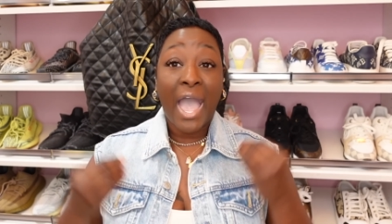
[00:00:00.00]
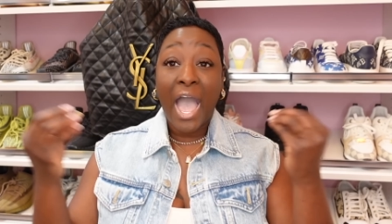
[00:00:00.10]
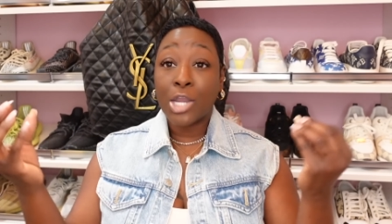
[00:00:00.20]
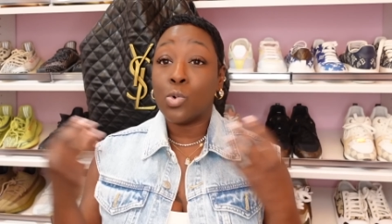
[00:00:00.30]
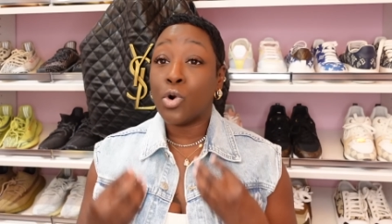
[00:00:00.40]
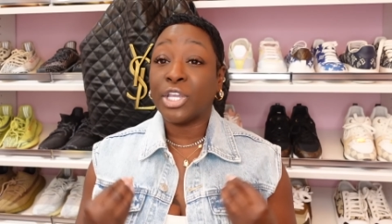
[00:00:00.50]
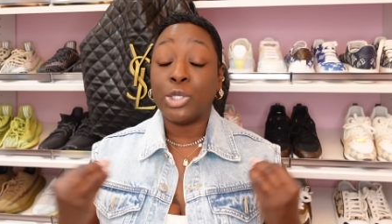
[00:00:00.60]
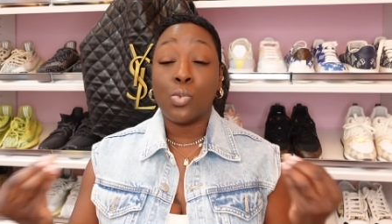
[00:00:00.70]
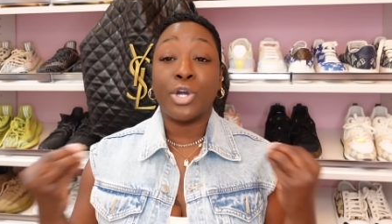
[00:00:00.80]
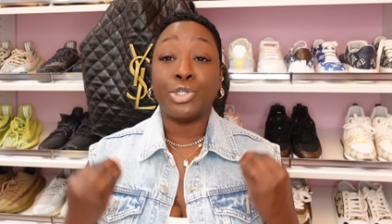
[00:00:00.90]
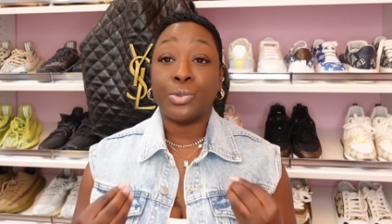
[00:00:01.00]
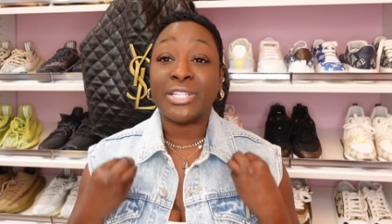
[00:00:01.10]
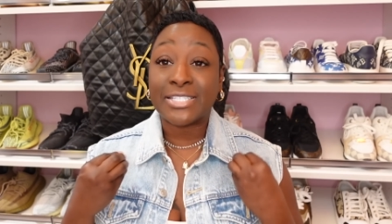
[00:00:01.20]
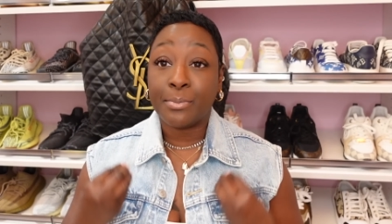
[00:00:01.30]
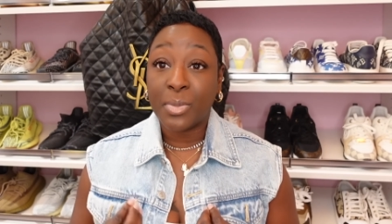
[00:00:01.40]
I don't want anyone doing
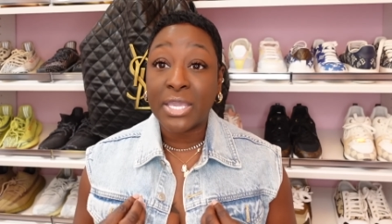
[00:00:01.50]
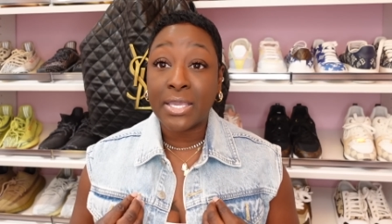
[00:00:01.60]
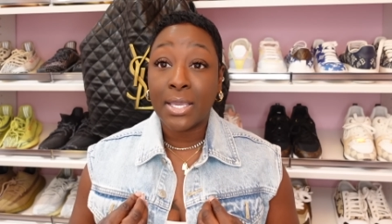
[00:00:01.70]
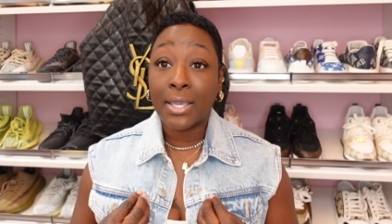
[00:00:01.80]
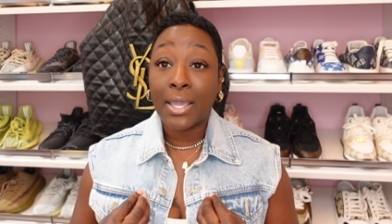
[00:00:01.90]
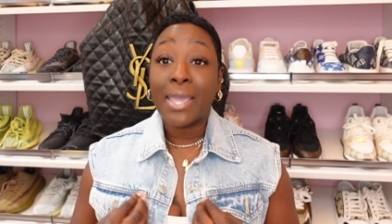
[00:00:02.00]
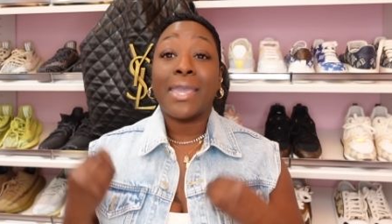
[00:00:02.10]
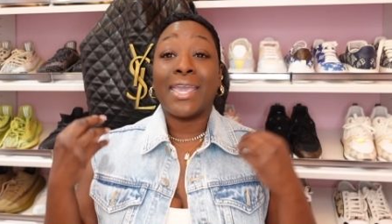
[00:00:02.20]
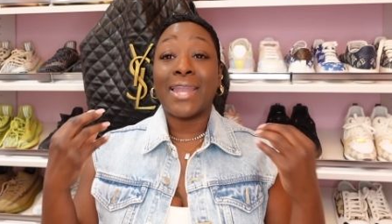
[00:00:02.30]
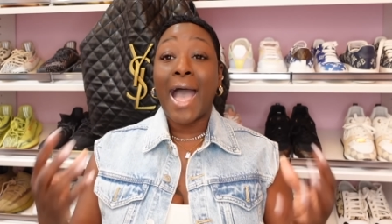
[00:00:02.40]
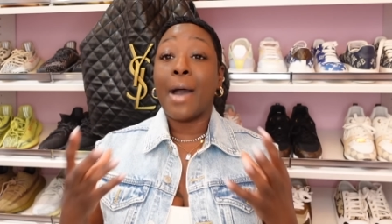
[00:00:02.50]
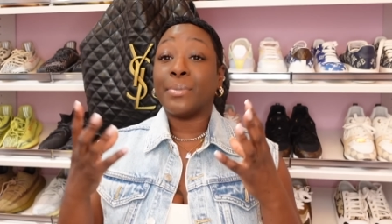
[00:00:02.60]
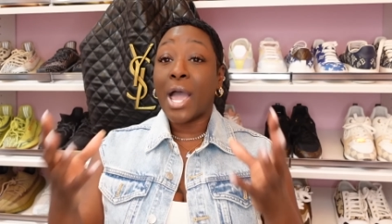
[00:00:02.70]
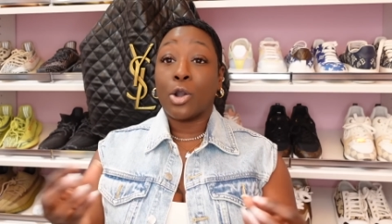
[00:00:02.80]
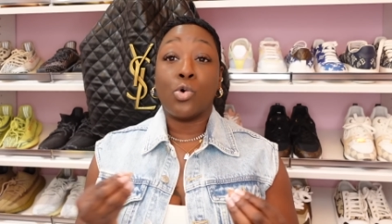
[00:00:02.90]
it to me, and I'm
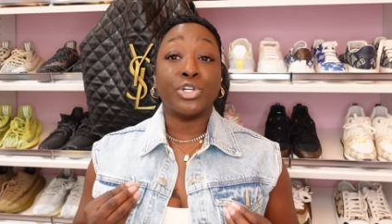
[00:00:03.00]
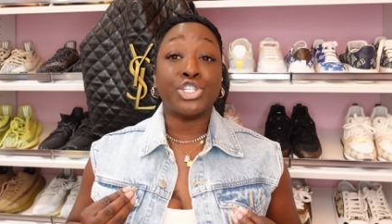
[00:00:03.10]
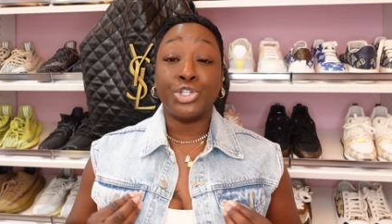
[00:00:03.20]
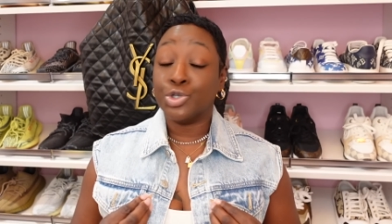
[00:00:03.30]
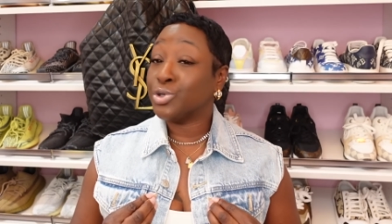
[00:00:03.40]
not going to do